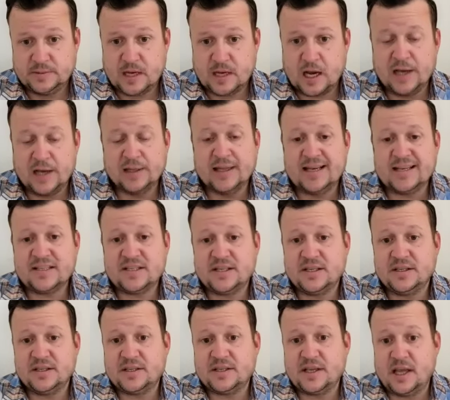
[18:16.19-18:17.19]
Unless
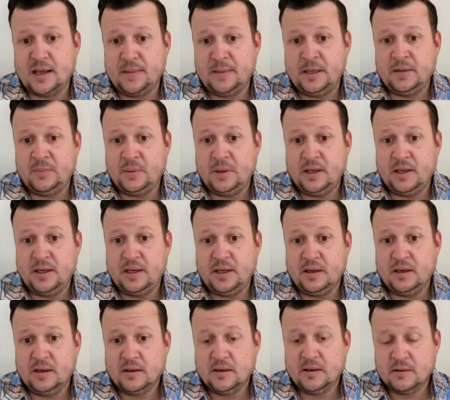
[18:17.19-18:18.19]
it's
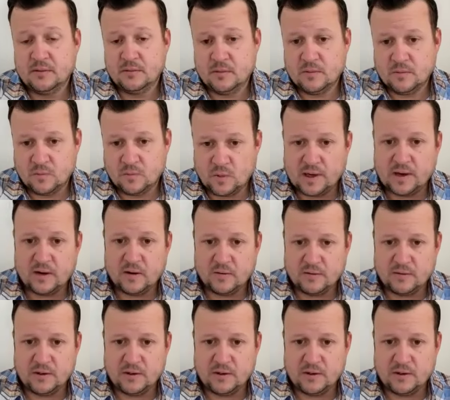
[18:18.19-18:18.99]
MEP, where